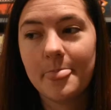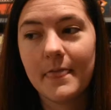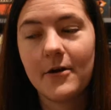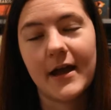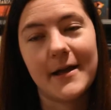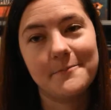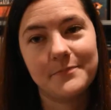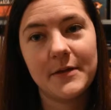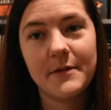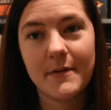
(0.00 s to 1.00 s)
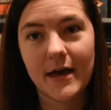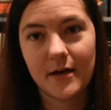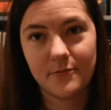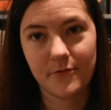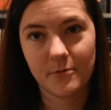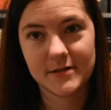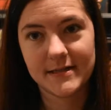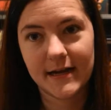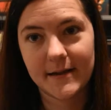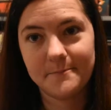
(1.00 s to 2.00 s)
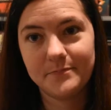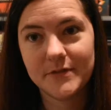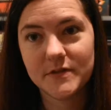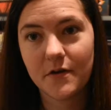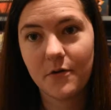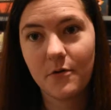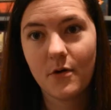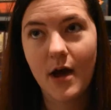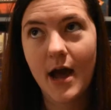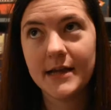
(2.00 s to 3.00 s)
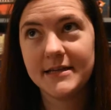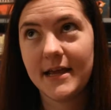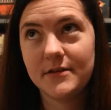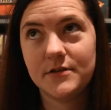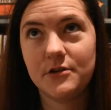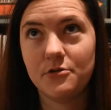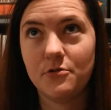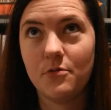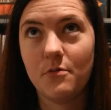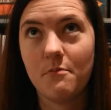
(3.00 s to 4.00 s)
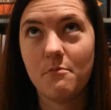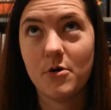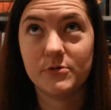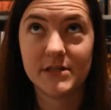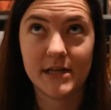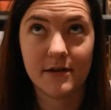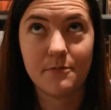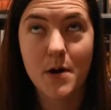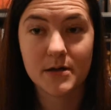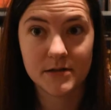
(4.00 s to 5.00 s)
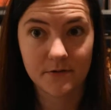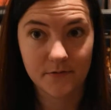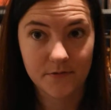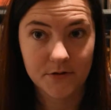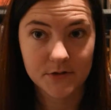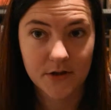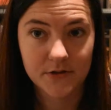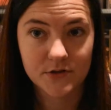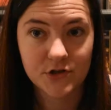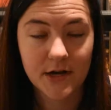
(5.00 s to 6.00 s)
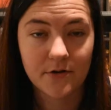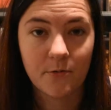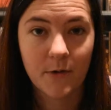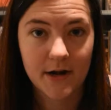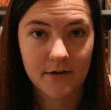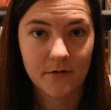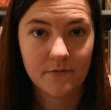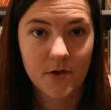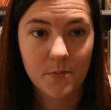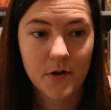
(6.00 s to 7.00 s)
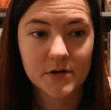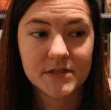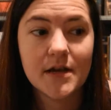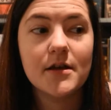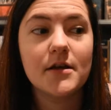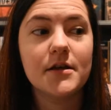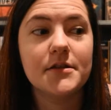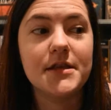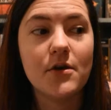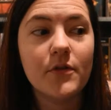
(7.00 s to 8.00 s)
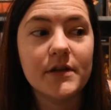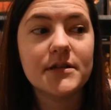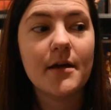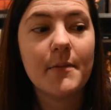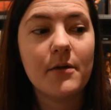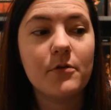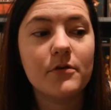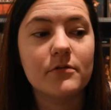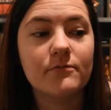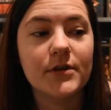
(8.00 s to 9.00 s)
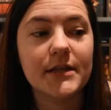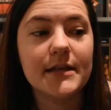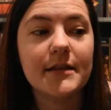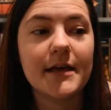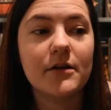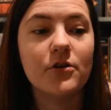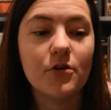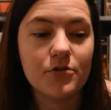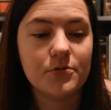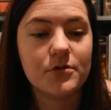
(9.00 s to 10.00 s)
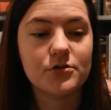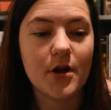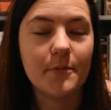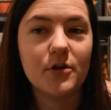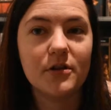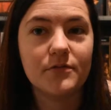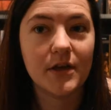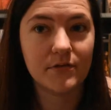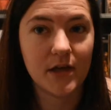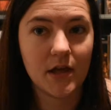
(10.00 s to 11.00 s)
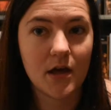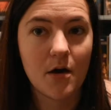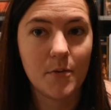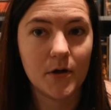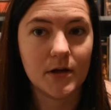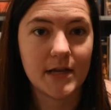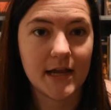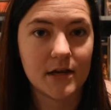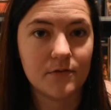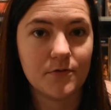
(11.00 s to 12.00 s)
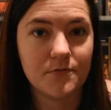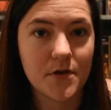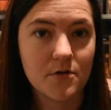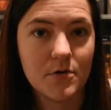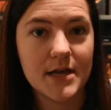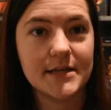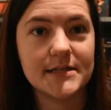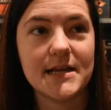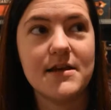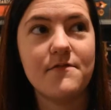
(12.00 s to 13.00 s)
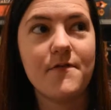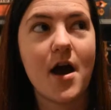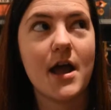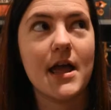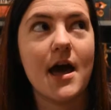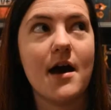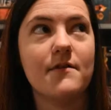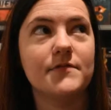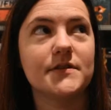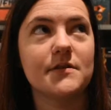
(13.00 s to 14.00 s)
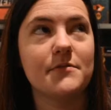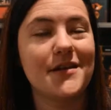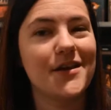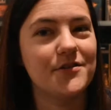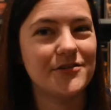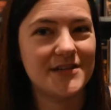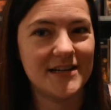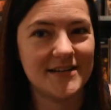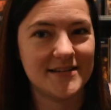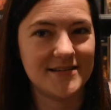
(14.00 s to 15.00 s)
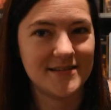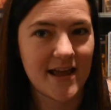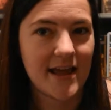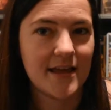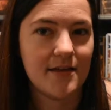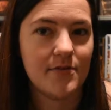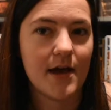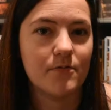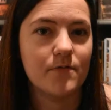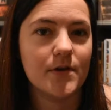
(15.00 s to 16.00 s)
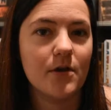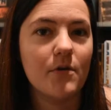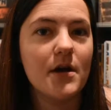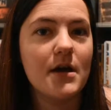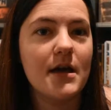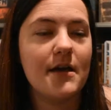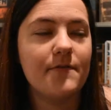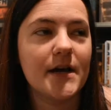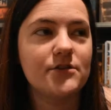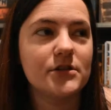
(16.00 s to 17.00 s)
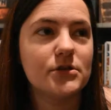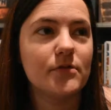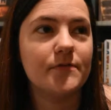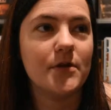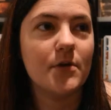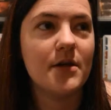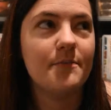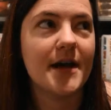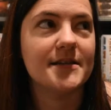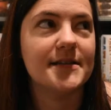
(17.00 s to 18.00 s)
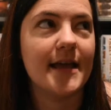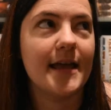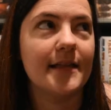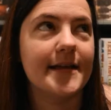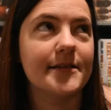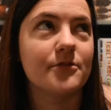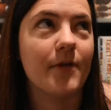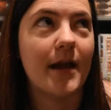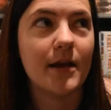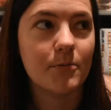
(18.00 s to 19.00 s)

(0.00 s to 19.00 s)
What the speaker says: okay, let me back up for 1 second. So I tend to mostly give positive reviews on this channel when I review books. The only time I will really like go through the trouble of giving a book a negative review is if I have something interesting to say in that review. If I just review it by saying like the writing